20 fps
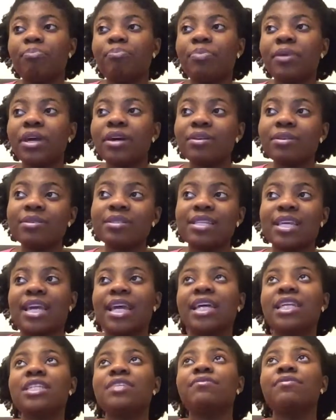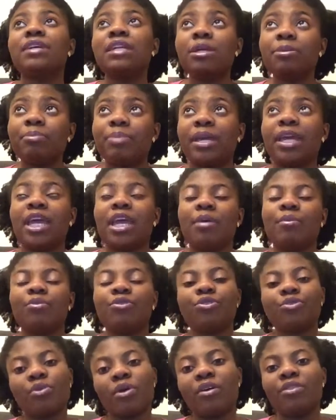building and developing him
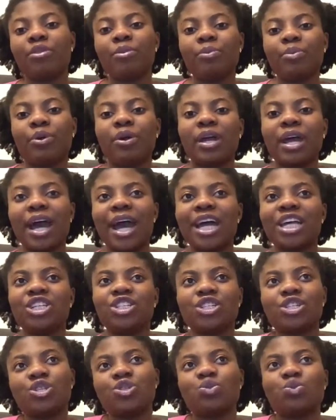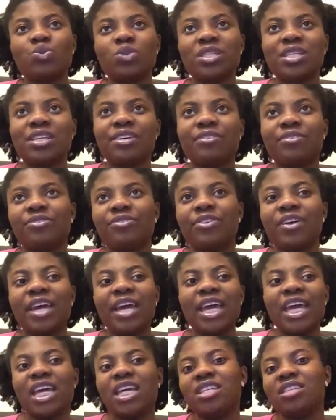throughout the book, I just sort of
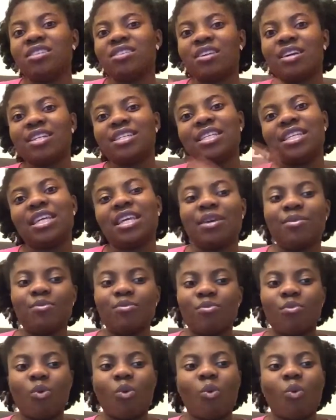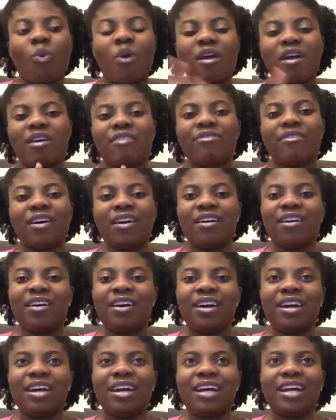inserted him
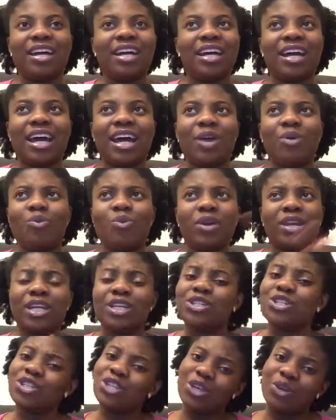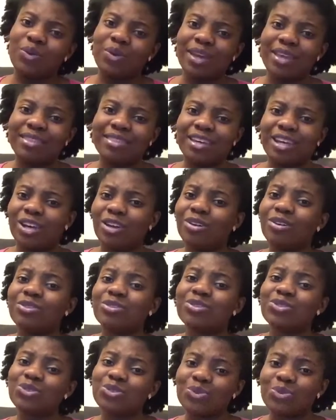wherever I wanted to in the
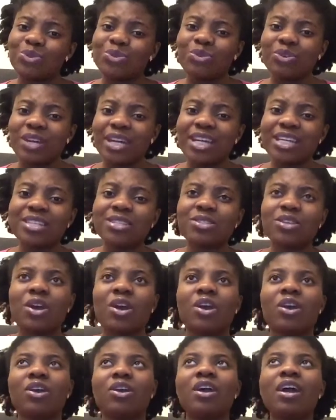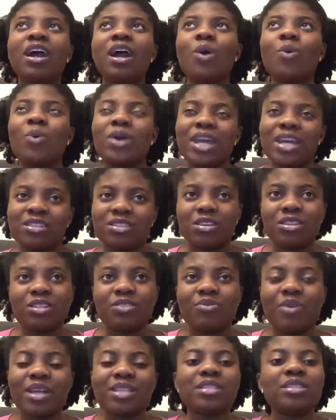girl's story. So when I
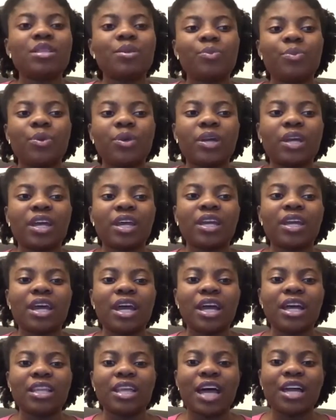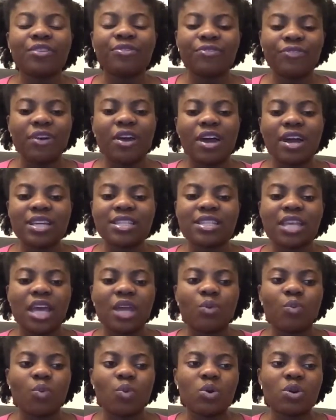started writing the book, at first
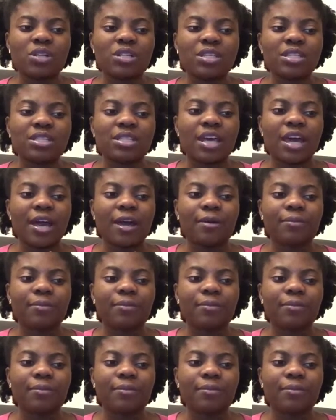it was